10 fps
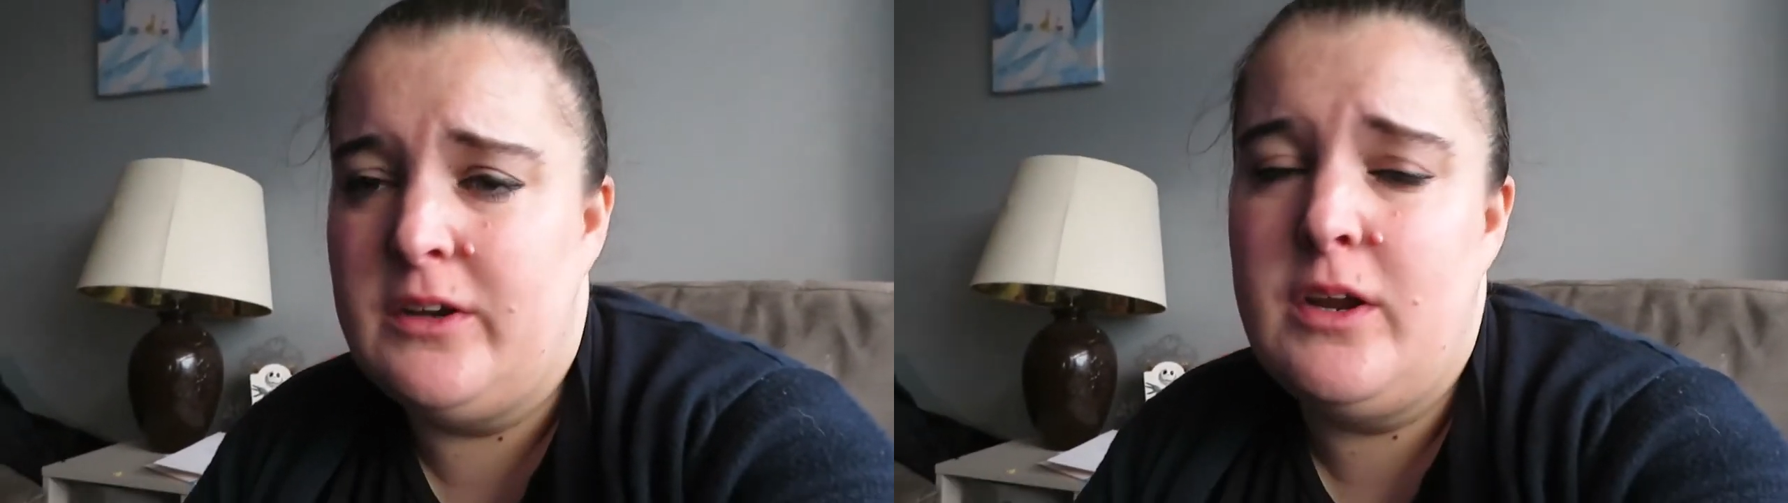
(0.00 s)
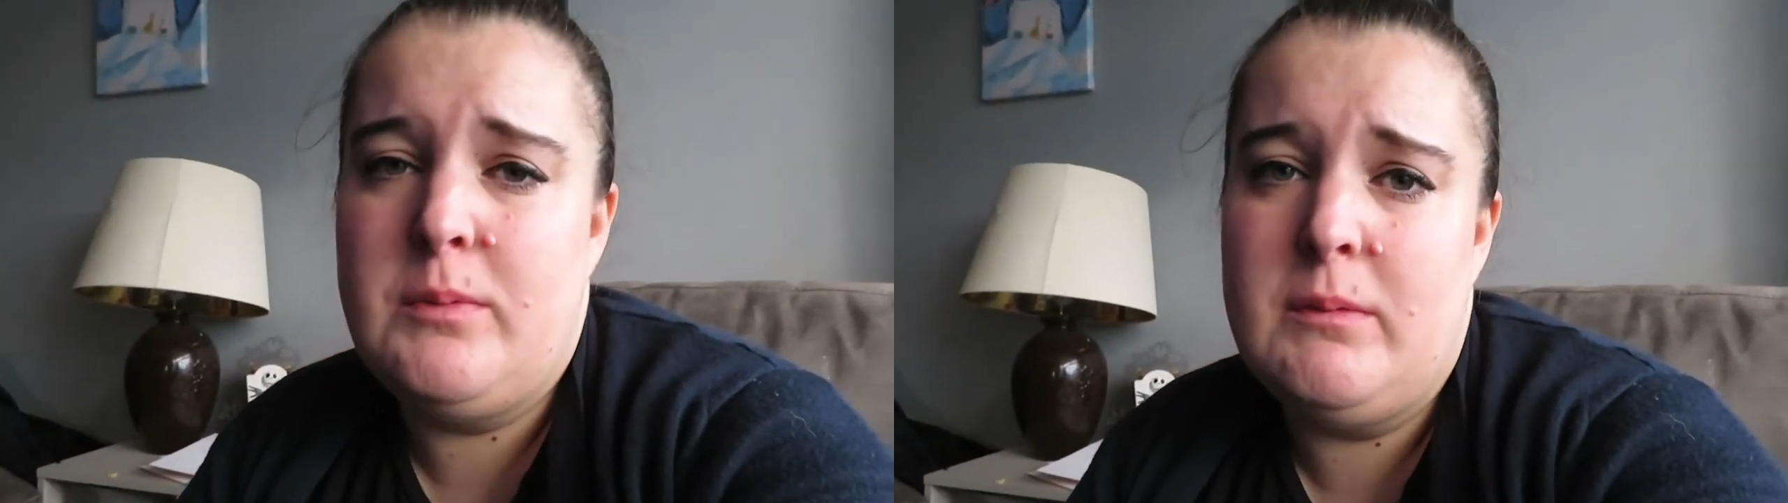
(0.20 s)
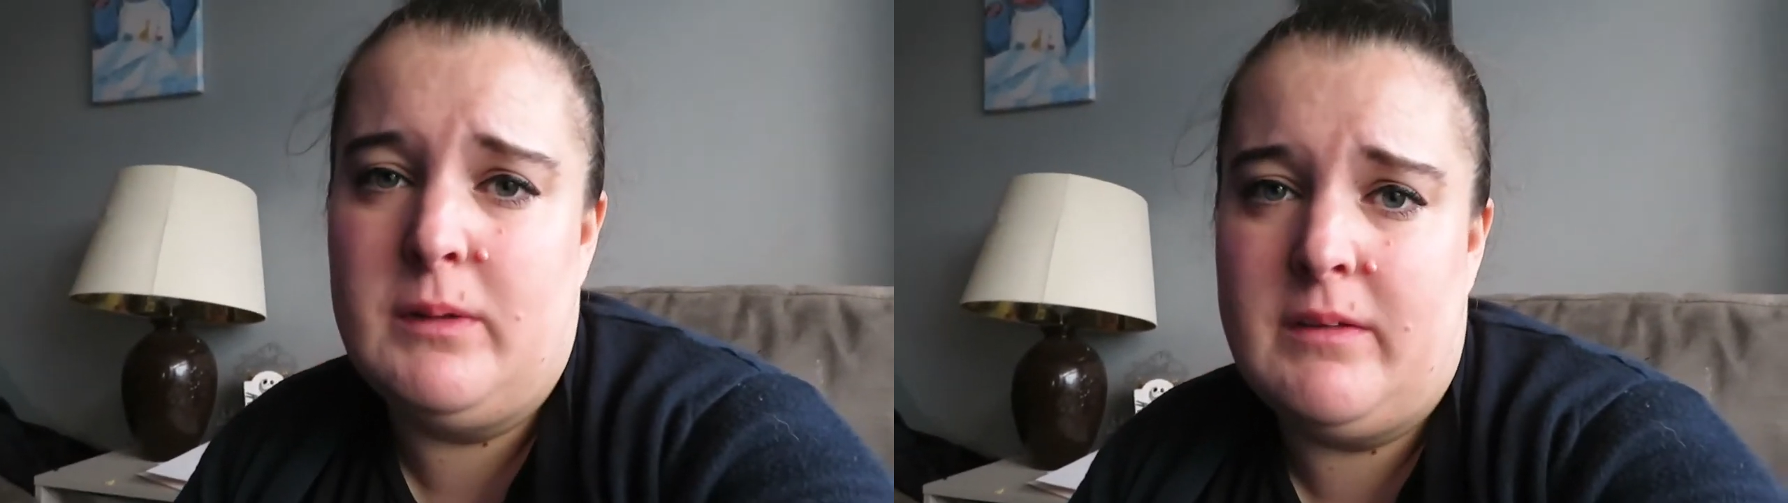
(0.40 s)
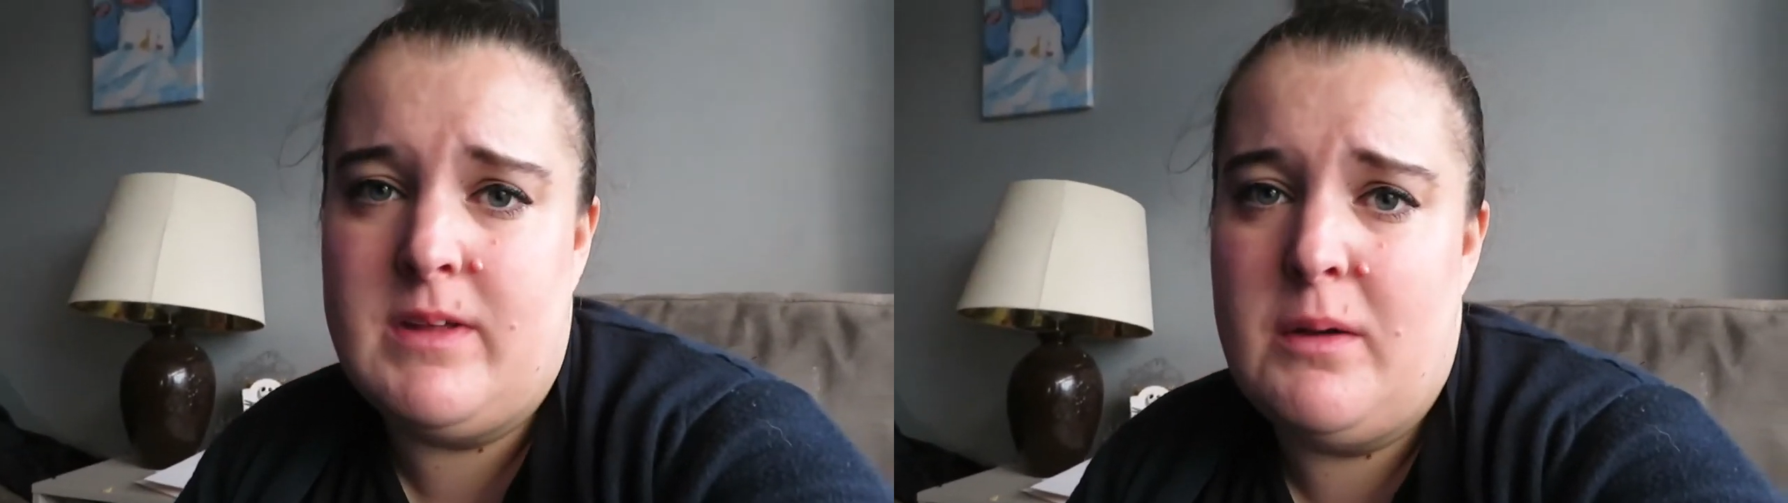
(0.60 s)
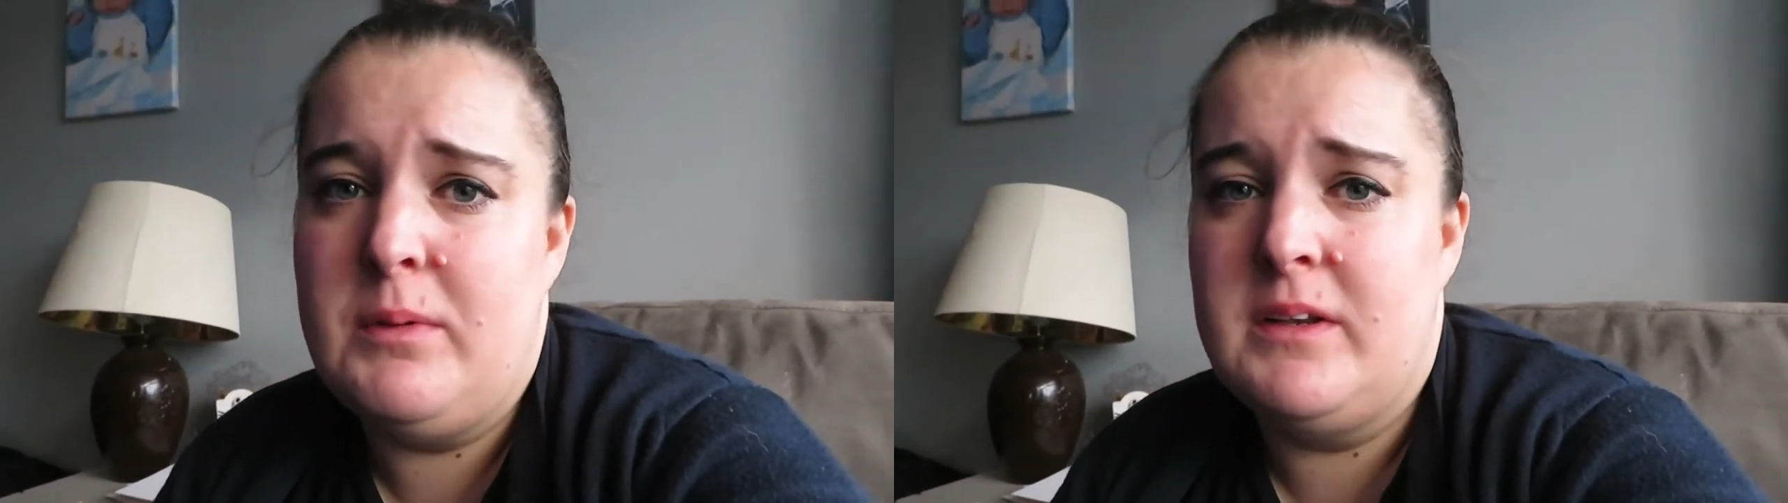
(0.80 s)
I know people have
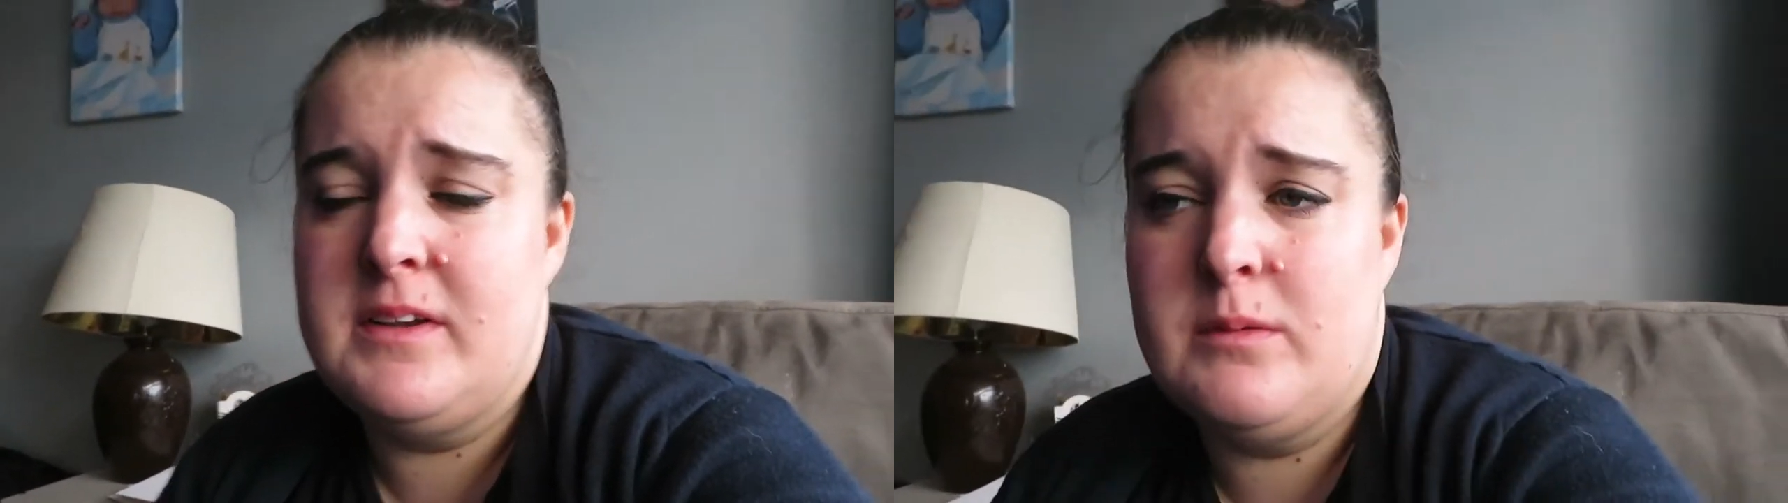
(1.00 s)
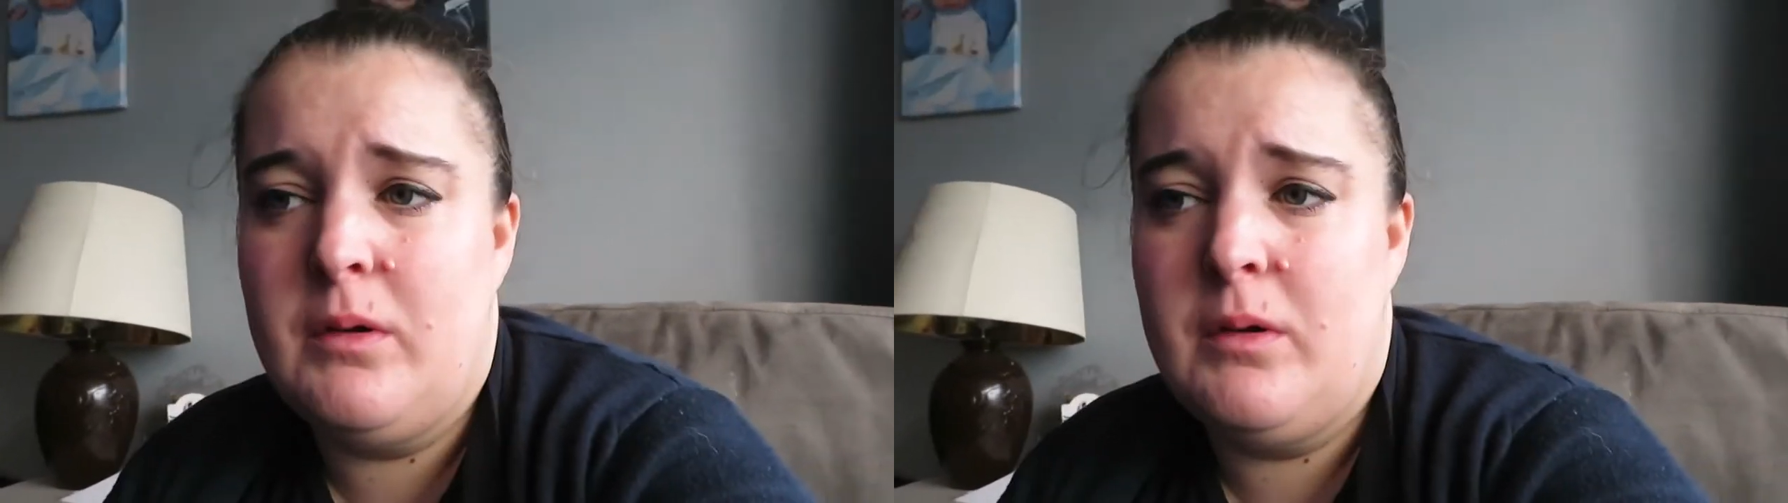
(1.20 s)
their opinions,